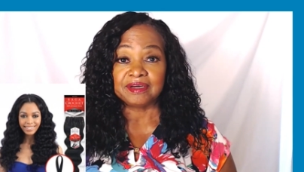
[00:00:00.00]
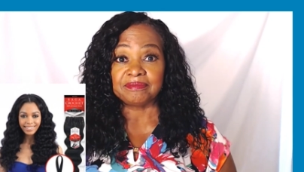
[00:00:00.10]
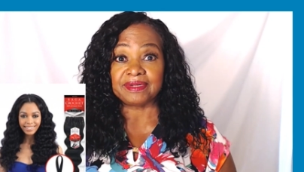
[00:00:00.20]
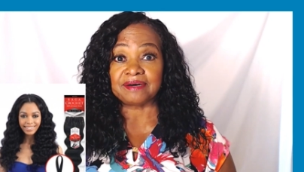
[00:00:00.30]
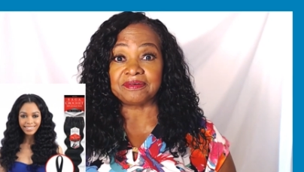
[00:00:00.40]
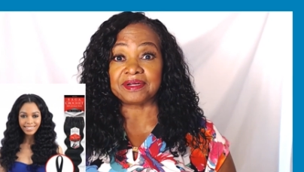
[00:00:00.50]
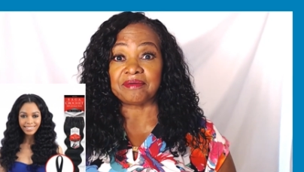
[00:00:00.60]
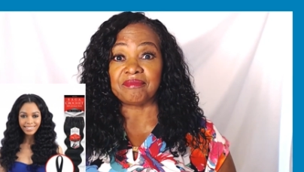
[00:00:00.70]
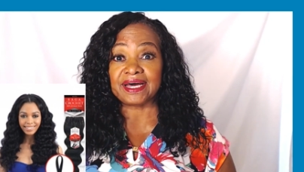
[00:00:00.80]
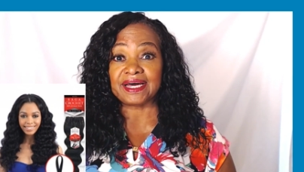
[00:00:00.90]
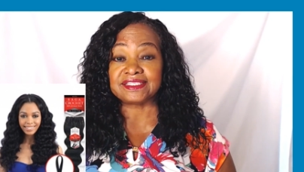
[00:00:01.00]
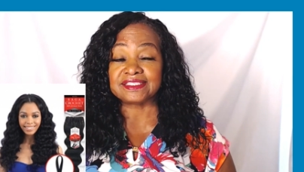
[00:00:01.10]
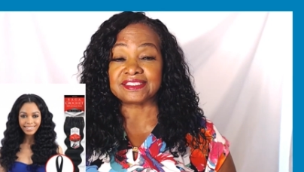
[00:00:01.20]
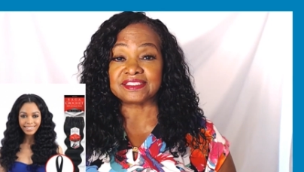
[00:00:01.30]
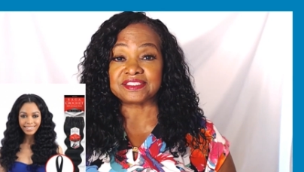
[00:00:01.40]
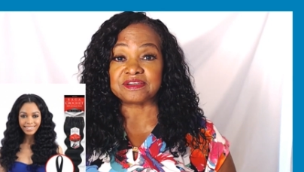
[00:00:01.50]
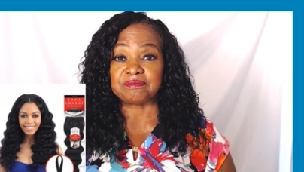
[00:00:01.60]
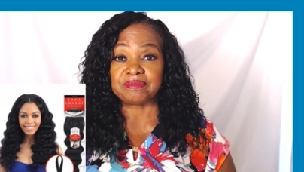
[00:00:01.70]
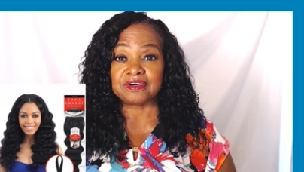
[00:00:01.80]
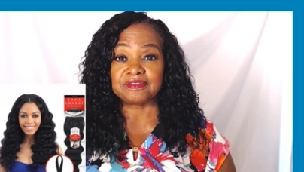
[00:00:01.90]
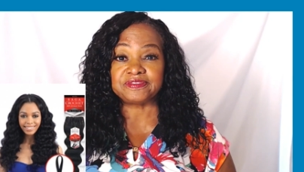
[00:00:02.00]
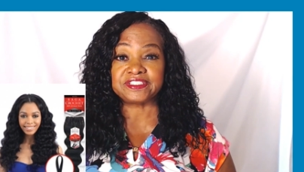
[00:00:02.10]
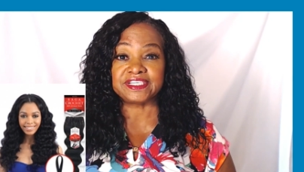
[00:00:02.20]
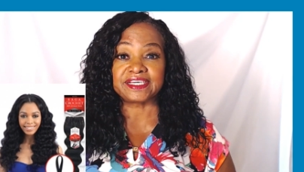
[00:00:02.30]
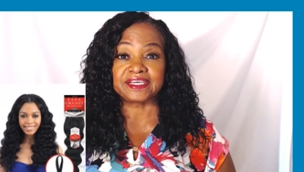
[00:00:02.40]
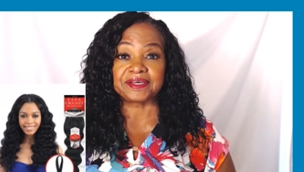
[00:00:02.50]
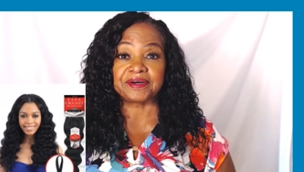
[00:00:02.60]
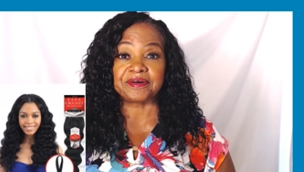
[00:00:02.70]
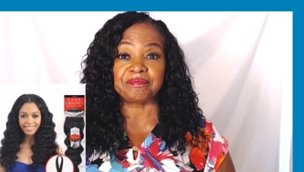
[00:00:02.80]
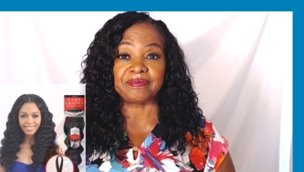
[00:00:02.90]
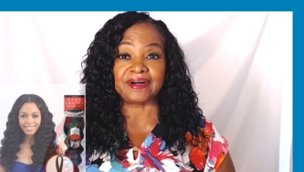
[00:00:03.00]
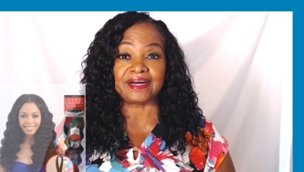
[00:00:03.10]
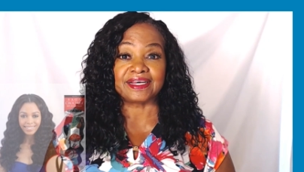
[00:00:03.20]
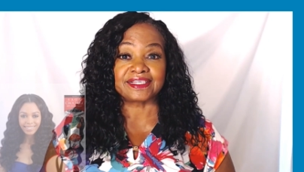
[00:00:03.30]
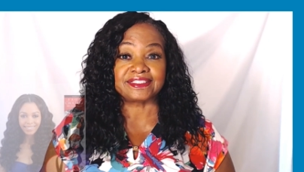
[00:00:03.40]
But I would imagine, since they're both Shake and Go products,